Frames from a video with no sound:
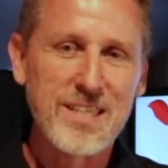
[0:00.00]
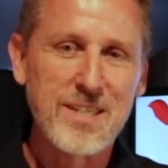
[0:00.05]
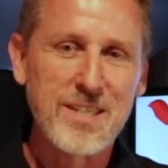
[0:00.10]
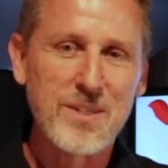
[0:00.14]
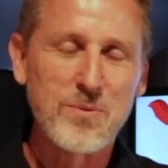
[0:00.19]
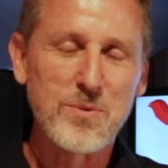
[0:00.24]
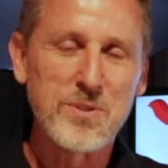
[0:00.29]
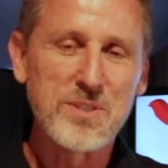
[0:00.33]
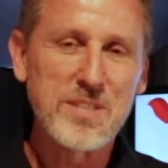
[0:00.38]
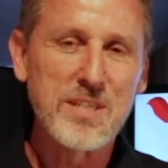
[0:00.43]

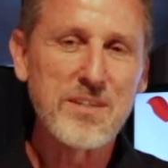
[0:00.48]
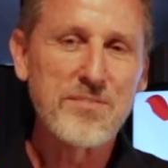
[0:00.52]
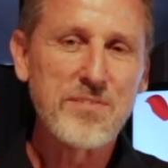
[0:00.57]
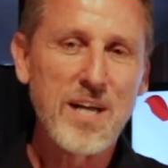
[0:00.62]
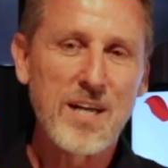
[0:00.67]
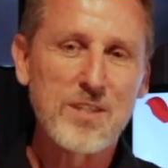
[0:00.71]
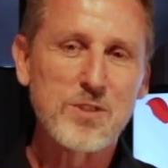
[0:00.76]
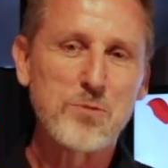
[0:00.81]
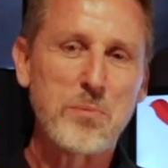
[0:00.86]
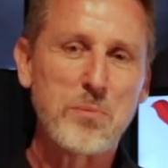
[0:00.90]
Receive
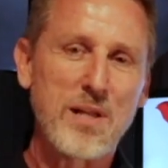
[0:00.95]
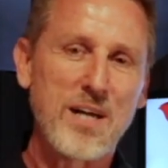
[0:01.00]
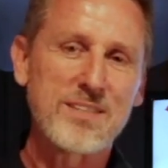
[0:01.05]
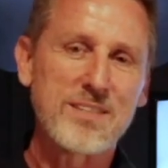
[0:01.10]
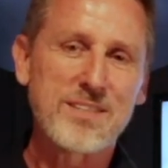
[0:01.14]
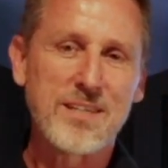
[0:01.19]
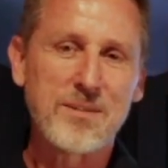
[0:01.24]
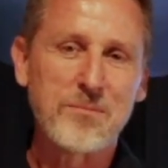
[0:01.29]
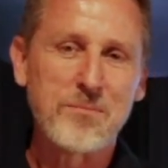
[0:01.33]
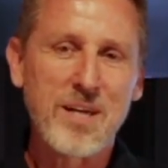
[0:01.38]
God's blessing.
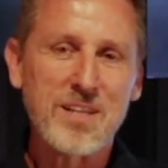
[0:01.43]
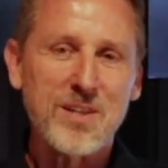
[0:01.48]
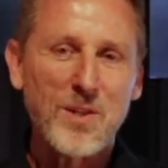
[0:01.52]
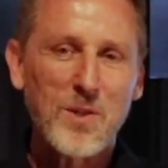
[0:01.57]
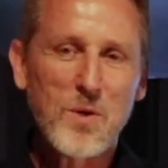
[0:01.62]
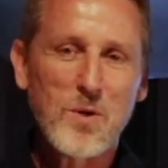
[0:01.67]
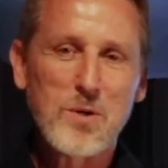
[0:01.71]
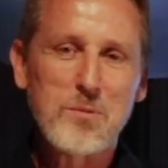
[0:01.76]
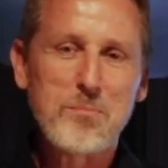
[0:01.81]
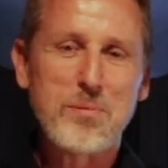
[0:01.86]
May the
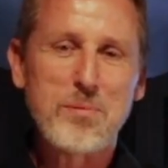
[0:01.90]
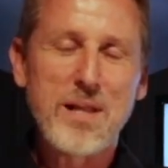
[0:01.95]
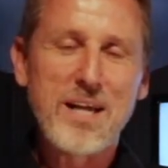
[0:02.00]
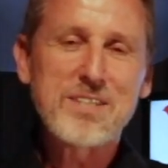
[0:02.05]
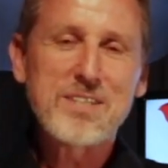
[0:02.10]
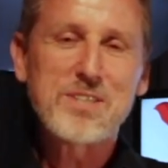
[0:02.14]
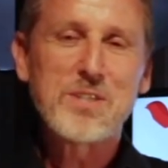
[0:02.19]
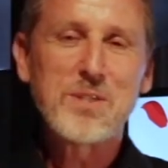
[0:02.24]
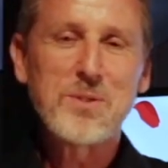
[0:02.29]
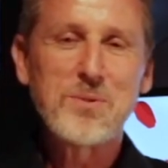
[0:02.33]
Lord
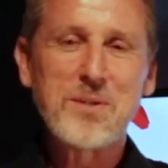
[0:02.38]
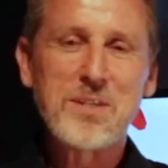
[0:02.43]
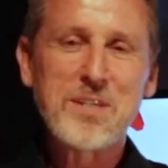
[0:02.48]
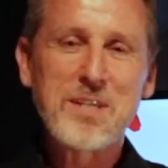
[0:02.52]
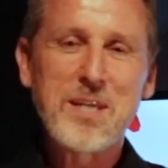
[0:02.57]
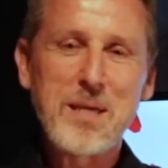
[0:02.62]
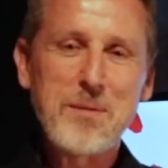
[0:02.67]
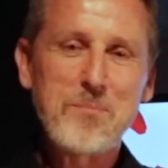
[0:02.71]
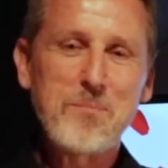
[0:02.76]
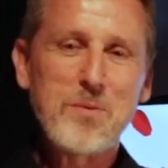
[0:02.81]
bless you and
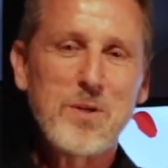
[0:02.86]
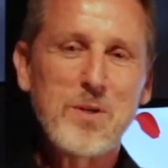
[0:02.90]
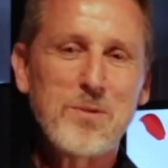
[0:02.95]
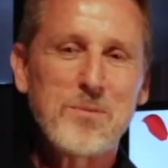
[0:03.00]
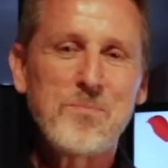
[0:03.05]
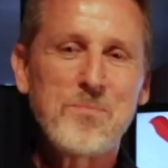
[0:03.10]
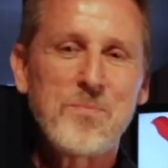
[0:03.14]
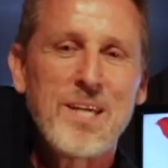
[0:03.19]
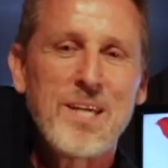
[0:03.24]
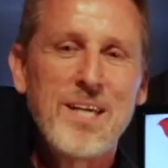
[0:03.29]
keep you.
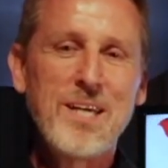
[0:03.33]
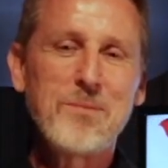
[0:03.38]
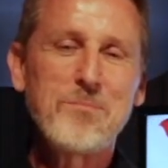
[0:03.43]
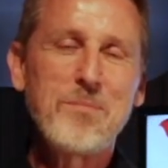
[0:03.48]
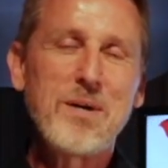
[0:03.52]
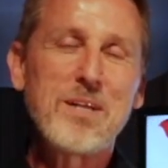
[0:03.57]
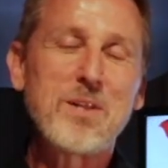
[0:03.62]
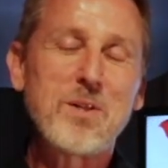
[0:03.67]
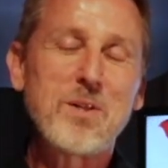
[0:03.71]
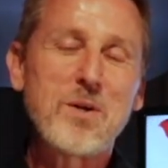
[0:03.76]
May
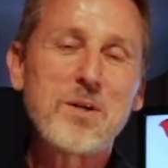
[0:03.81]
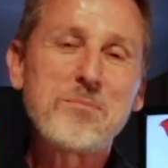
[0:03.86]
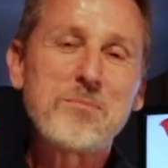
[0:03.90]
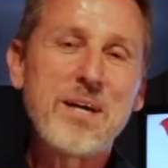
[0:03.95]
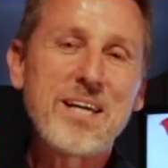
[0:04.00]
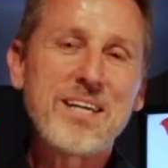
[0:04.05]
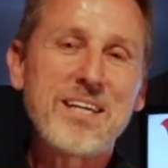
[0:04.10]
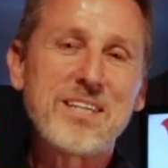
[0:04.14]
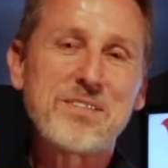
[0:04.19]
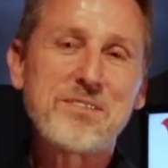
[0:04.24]
the Lord make
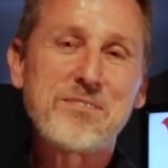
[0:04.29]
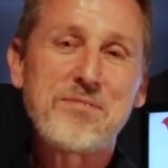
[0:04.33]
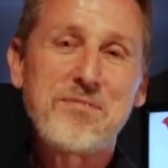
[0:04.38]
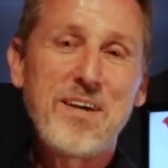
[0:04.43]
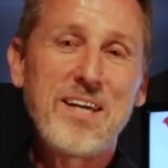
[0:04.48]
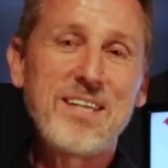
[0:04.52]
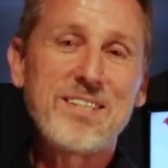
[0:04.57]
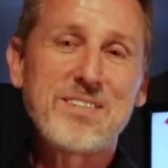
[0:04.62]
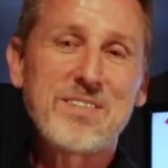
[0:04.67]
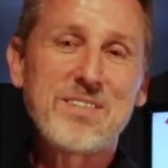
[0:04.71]
his
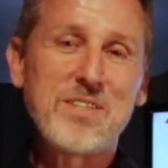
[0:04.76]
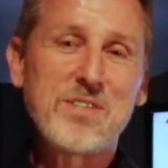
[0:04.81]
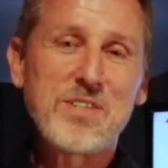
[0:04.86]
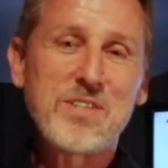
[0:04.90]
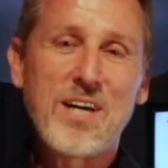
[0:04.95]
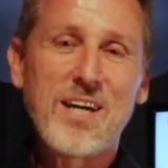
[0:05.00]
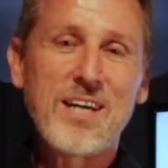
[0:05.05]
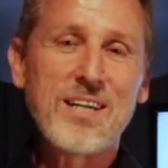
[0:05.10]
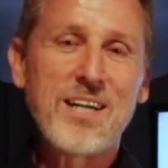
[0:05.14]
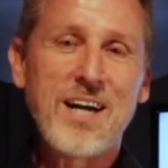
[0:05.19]
face to
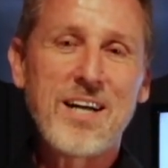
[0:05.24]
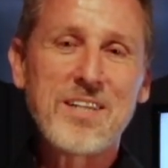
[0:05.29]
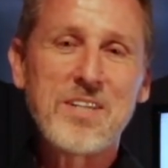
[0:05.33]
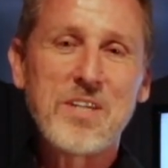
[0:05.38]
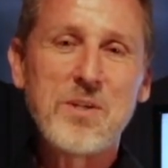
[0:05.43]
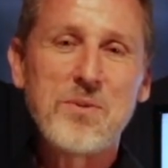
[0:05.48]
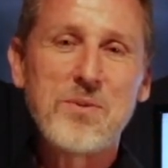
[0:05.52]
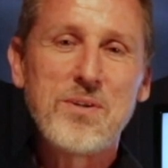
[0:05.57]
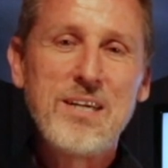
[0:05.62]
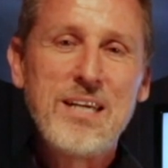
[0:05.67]
shine on
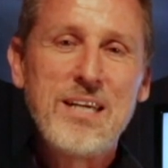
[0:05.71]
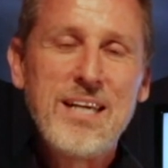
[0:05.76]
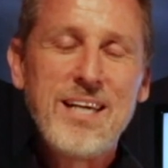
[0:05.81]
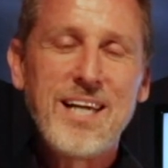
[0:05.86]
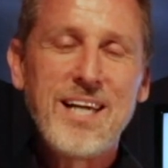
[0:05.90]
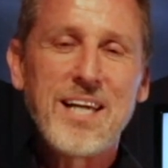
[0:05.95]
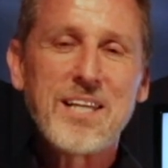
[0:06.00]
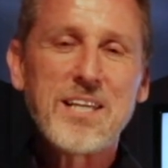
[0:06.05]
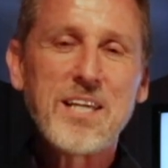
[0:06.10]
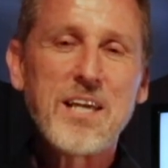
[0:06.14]
you
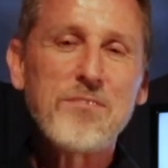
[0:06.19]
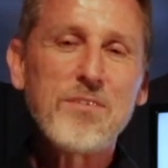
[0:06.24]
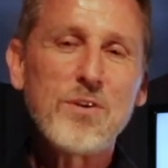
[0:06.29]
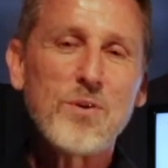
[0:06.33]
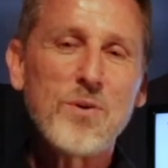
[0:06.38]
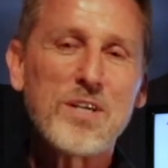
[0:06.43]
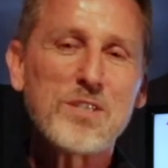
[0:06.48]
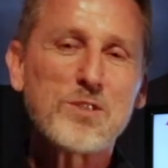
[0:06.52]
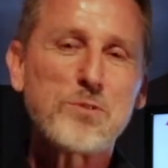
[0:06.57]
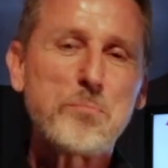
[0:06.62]
and give you
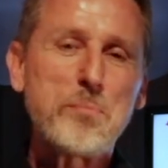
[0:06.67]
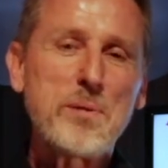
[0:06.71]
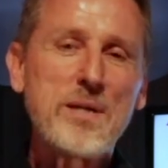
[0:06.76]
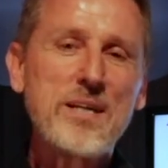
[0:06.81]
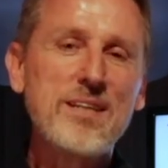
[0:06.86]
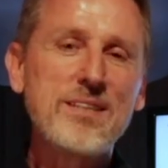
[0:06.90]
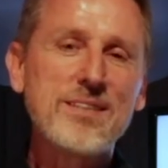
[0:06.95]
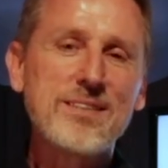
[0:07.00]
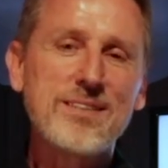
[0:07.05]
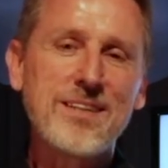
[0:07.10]
his
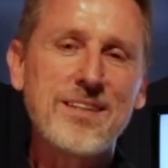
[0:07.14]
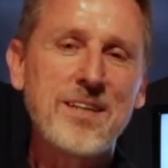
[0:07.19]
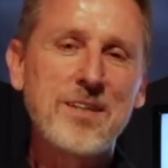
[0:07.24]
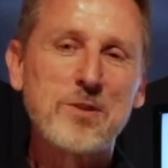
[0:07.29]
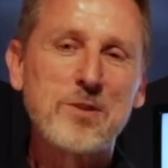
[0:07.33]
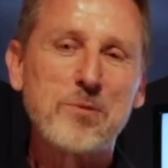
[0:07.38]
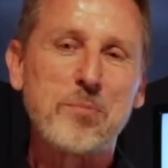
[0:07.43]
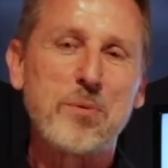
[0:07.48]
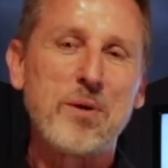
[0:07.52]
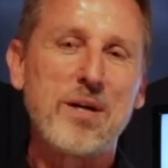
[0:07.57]
peace and his
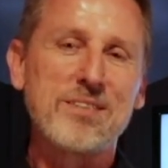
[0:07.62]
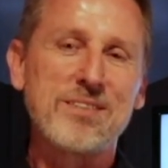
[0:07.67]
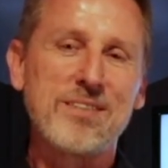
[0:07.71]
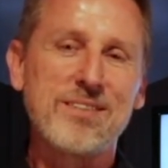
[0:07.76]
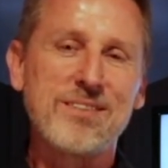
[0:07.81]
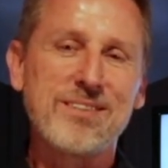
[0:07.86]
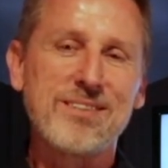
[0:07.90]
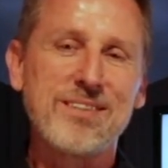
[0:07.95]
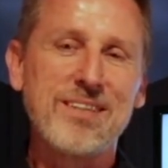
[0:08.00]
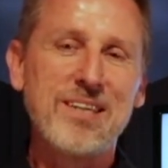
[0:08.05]

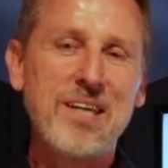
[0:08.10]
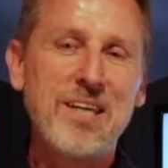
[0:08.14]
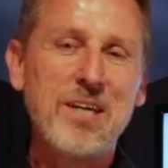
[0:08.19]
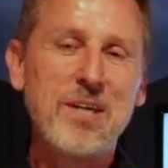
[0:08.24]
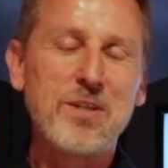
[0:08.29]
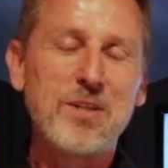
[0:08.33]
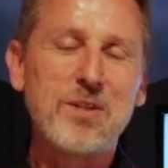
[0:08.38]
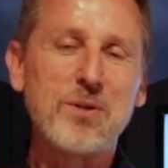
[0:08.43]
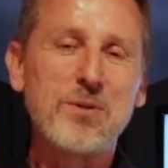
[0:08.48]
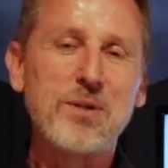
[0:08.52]
presence
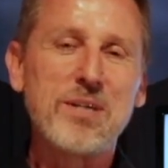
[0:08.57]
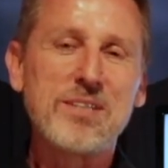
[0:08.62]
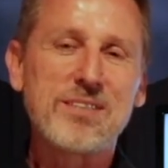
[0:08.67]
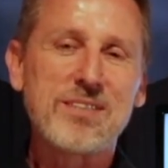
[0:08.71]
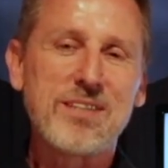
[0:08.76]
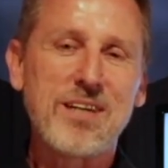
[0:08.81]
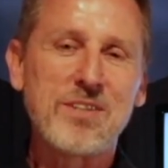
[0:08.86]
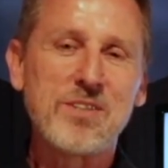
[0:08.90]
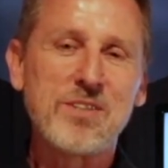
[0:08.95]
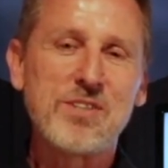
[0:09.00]
through his
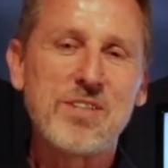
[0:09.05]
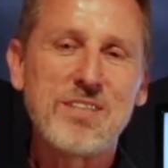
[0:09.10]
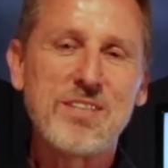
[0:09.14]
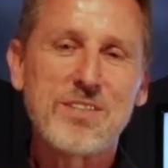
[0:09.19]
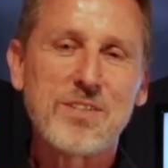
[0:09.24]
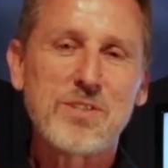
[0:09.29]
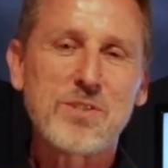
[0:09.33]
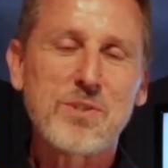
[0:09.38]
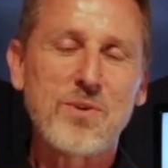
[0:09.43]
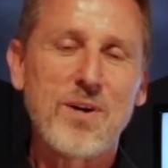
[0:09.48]
son,
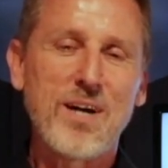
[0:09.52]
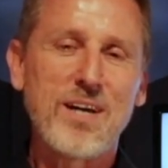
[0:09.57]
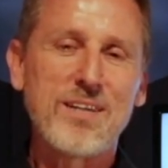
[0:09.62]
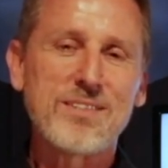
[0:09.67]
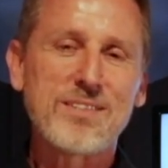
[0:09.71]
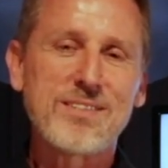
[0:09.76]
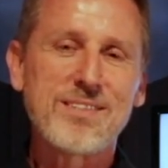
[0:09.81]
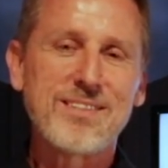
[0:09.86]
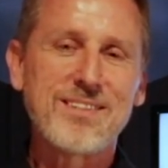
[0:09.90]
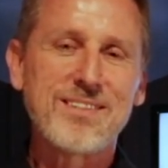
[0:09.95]
Jesus
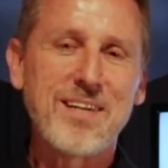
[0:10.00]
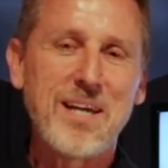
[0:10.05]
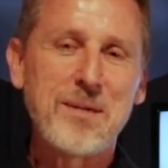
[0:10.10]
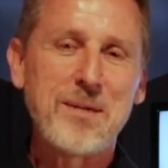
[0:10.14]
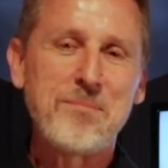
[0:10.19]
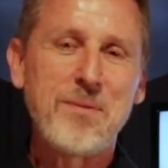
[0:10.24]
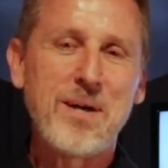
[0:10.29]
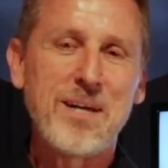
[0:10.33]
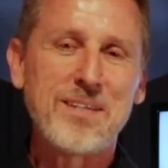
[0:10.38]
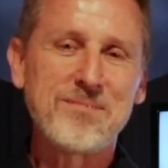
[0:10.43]
Christ. Amen.
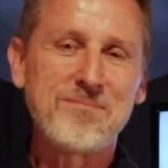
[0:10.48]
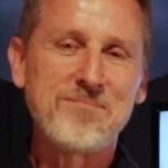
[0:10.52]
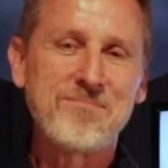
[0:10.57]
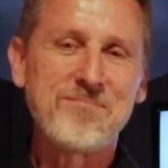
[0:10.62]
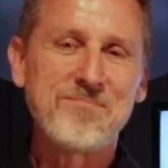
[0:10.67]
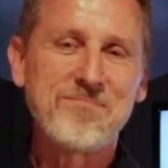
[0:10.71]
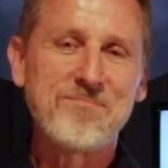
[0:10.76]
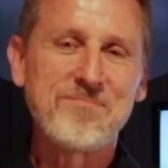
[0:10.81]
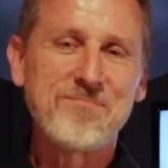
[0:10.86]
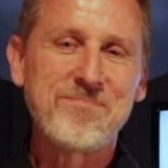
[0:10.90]

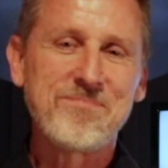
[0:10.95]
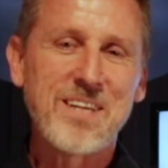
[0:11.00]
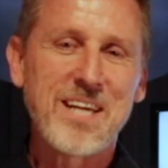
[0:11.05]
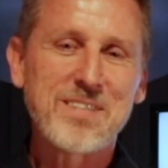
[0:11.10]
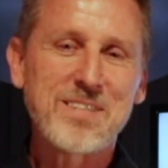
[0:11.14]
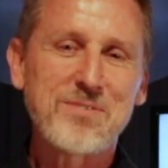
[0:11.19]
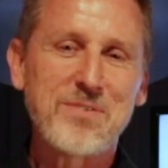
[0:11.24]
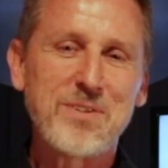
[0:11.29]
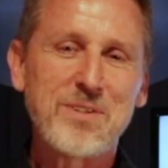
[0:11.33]
Thanks for